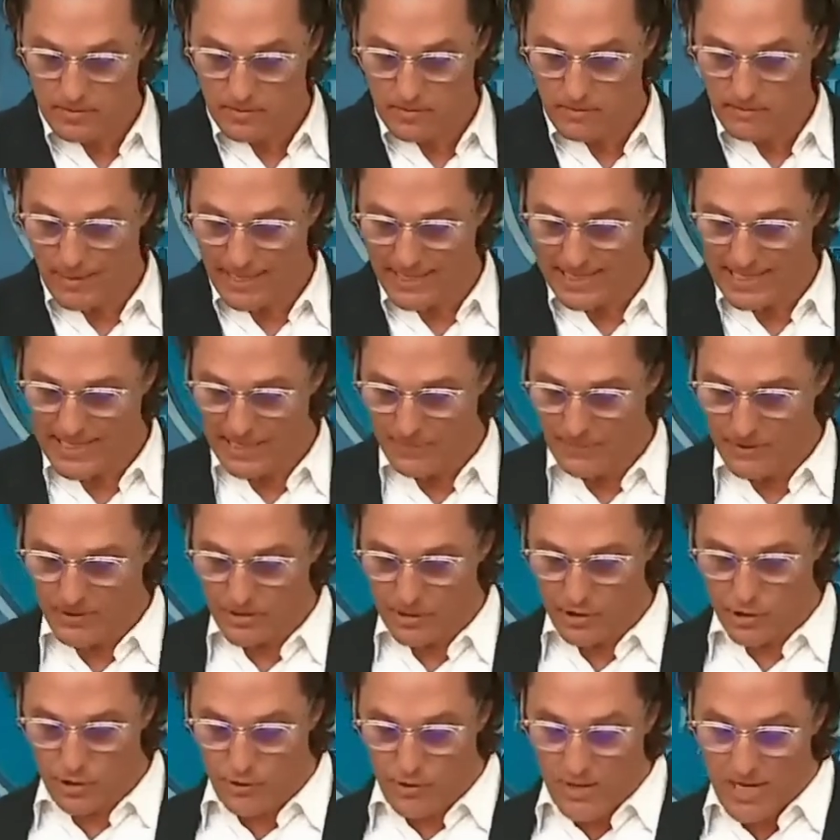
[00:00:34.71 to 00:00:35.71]
by keeping
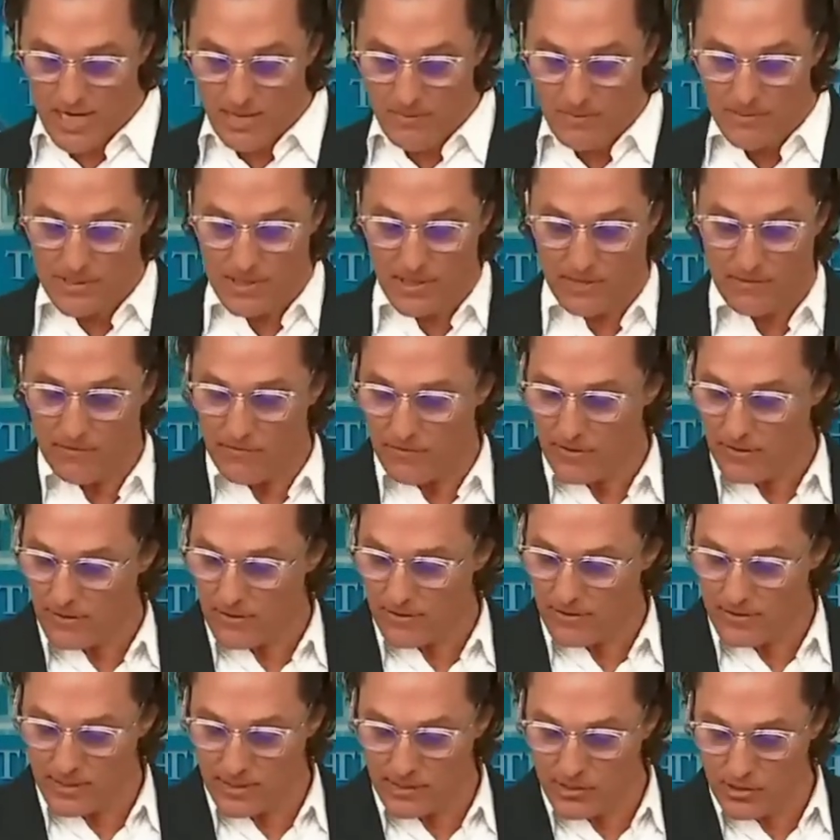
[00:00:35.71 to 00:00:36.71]
the dreams of
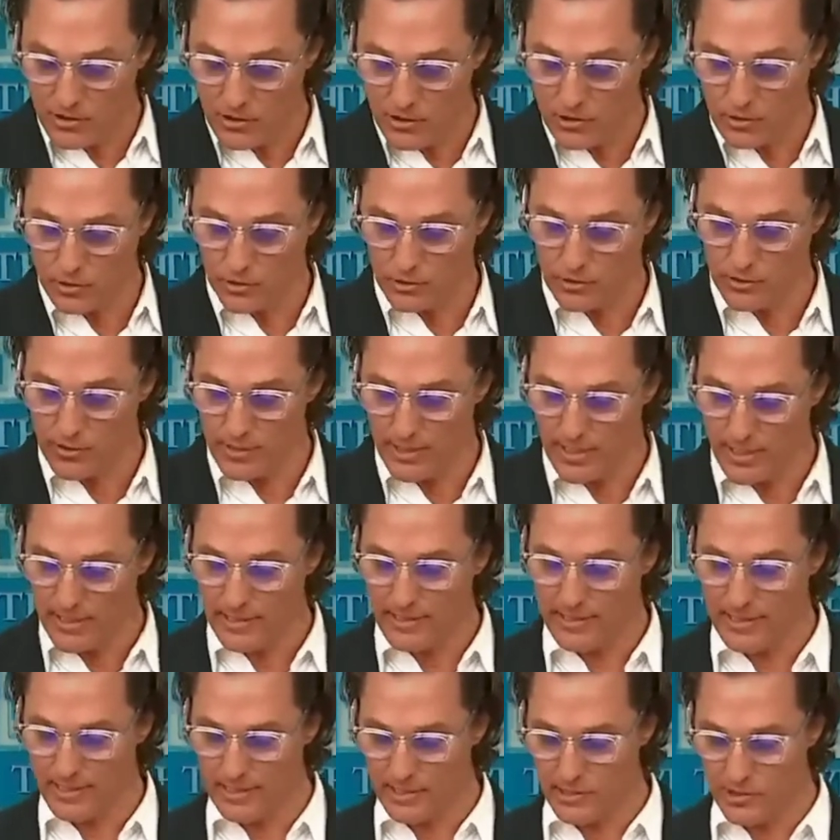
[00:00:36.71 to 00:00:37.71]
these children
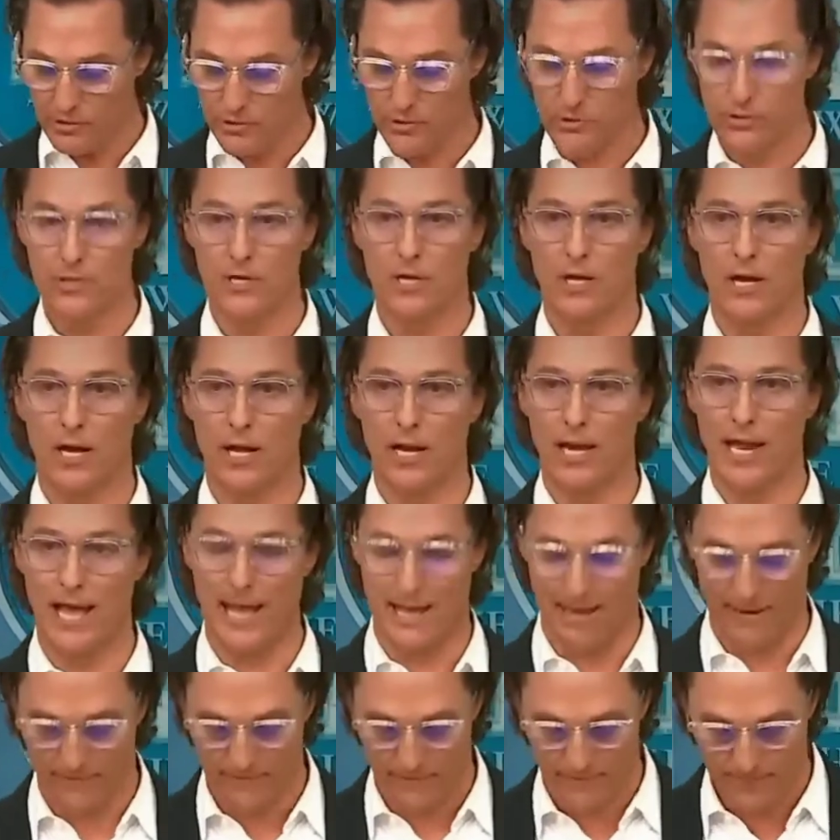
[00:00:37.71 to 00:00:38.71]
and teachers
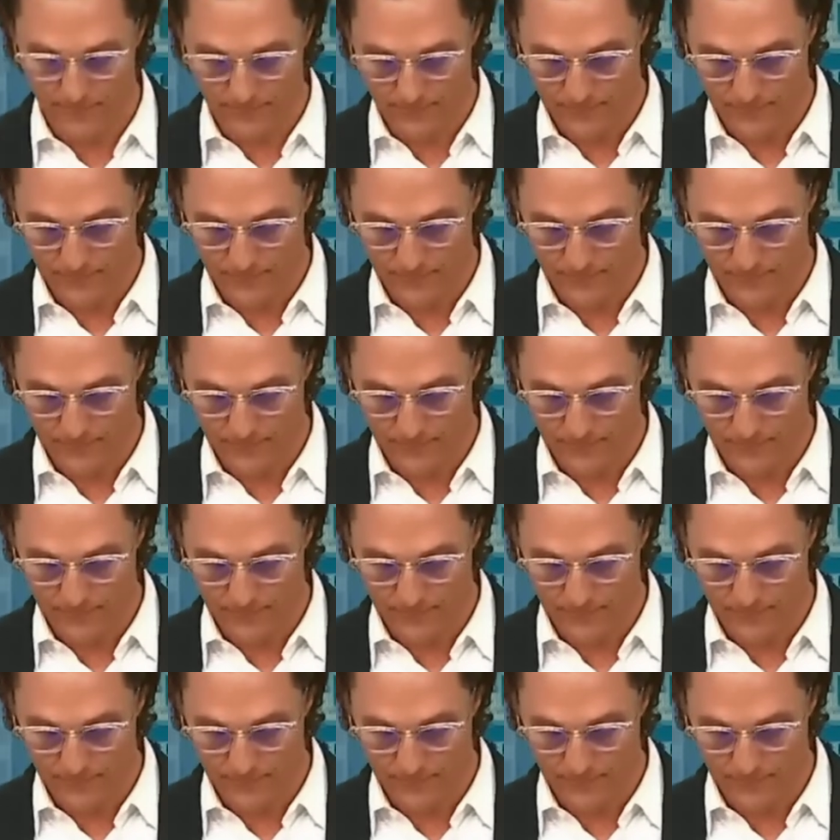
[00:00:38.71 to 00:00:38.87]
alive?